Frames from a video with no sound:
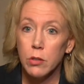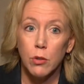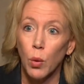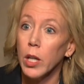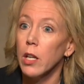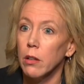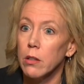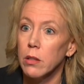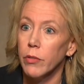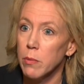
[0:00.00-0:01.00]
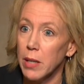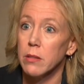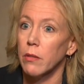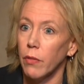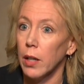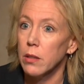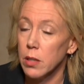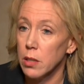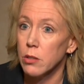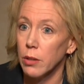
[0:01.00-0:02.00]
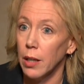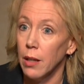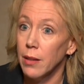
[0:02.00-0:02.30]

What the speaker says: consequences, potentially leading to